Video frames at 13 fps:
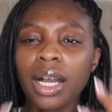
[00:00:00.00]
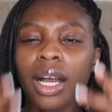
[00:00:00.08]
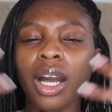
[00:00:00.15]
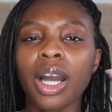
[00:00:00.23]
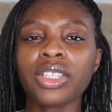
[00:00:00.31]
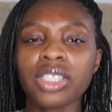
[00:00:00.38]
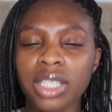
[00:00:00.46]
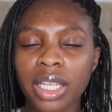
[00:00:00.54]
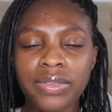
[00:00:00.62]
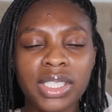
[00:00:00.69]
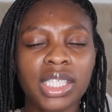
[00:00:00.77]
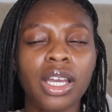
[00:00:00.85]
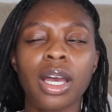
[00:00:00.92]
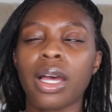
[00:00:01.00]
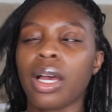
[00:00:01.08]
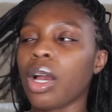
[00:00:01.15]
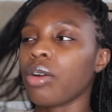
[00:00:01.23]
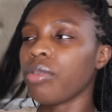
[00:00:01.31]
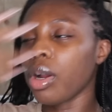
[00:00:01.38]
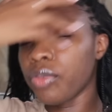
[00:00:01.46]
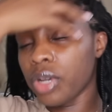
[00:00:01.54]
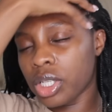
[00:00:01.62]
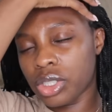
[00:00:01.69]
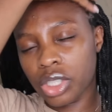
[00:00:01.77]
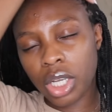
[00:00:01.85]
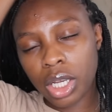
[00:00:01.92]
I just love to see her growth, her
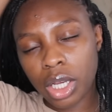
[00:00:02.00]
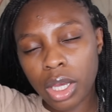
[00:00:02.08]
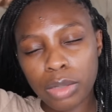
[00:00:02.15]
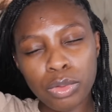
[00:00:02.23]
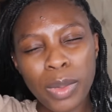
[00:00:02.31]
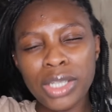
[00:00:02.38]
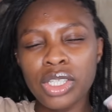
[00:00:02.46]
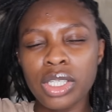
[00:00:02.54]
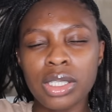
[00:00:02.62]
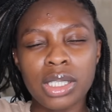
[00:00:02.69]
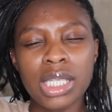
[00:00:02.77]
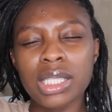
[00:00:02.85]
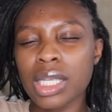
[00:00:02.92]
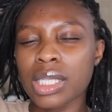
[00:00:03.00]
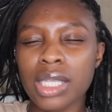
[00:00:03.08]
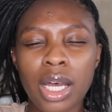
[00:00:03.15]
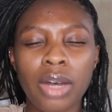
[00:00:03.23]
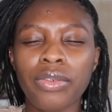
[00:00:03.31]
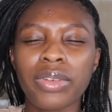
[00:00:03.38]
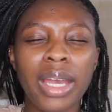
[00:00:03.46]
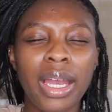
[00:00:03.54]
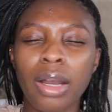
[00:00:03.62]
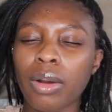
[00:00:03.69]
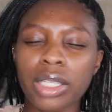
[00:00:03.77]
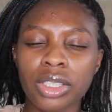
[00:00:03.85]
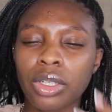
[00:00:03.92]
the way she sees herself
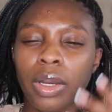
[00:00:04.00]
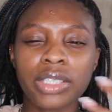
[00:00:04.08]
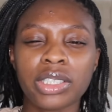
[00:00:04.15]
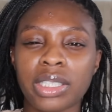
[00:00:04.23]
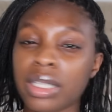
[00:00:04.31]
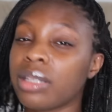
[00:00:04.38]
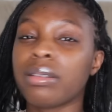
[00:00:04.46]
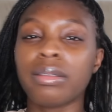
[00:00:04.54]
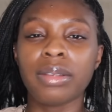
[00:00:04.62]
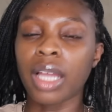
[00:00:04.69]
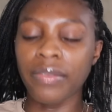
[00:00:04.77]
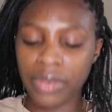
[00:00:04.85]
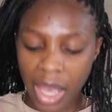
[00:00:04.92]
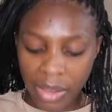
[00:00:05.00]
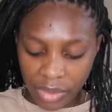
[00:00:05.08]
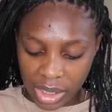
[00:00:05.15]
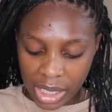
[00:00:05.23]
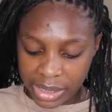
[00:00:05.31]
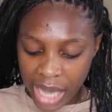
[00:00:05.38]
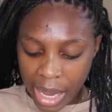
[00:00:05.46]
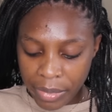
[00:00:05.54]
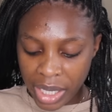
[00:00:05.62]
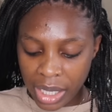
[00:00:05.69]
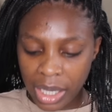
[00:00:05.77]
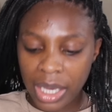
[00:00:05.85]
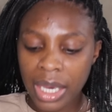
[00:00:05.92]
now. I don't know. I just love everything.
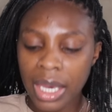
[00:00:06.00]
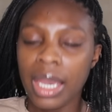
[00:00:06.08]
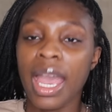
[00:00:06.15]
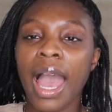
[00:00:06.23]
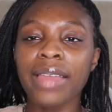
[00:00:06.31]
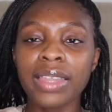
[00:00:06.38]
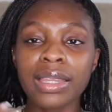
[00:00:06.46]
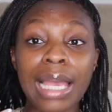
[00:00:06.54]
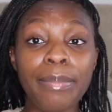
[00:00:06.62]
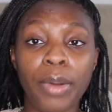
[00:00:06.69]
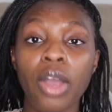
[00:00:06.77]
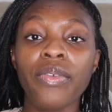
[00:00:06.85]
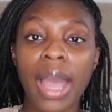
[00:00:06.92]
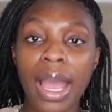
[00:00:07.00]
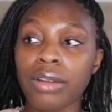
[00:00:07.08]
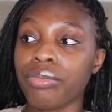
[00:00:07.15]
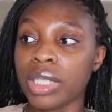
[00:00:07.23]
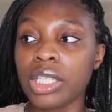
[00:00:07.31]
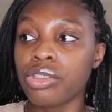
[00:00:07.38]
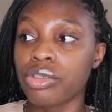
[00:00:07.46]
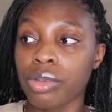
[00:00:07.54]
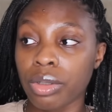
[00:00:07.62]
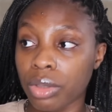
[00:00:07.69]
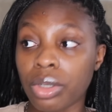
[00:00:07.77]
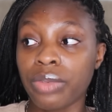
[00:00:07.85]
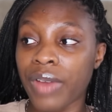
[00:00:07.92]
Demi, I think they both had really
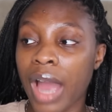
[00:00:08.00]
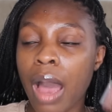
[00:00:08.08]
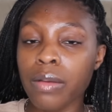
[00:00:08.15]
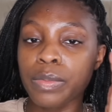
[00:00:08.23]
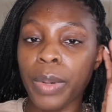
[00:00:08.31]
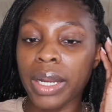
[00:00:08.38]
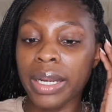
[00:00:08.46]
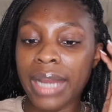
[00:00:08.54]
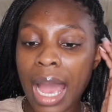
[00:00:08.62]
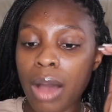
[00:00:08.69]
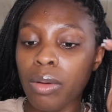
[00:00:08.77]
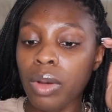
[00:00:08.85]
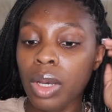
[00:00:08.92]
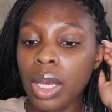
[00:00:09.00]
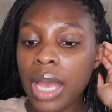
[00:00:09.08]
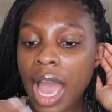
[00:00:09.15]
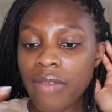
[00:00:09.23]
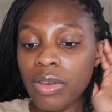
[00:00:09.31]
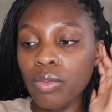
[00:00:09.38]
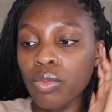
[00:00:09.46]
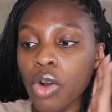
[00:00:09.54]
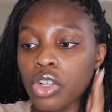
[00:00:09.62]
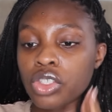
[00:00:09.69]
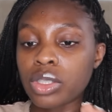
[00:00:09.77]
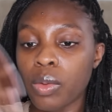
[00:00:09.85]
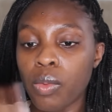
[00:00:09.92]
good vows, but now, having
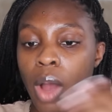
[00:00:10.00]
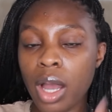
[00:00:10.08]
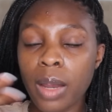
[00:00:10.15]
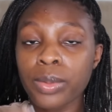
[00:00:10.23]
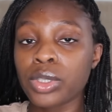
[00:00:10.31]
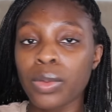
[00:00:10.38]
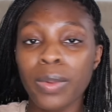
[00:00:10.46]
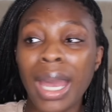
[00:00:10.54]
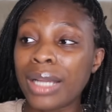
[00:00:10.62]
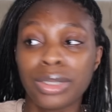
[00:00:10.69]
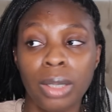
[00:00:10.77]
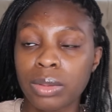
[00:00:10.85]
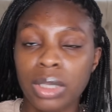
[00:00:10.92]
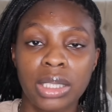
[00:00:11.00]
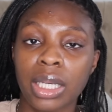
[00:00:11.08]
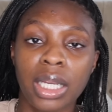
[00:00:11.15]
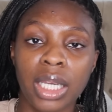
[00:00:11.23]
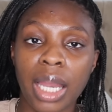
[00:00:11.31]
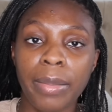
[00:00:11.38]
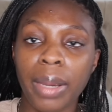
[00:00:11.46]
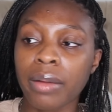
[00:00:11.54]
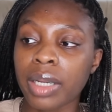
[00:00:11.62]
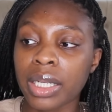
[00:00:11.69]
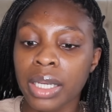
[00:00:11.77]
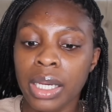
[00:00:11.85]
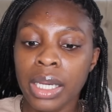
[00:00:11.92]
watched the work up to it, I don't think they're going to get
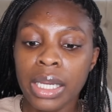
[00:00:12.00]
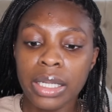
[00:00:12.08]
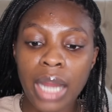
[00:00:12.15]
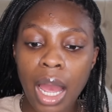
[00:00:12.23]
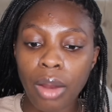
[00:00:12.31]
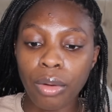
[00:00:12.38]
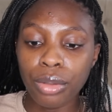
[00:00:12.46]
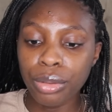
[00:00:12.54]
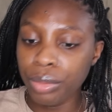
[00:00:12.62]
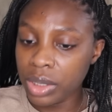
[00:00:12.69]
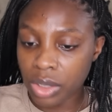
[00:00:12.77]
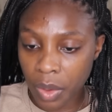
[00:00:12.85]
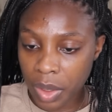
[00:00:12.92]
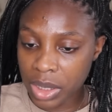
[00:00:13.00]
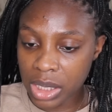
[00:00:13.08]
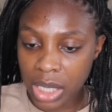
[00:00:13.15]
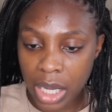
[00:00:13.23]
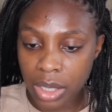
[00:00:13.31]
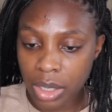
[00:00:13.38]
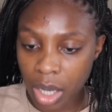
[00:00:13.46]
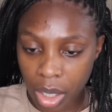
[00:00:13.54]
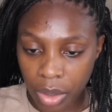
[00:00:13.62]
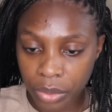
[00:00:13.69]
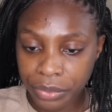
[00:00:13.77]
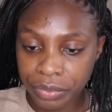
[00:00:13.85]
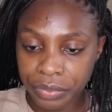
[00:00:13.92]
married. Now, who is going to say
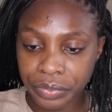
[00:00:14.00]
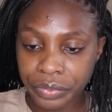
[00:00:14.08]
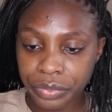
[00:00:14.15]
no?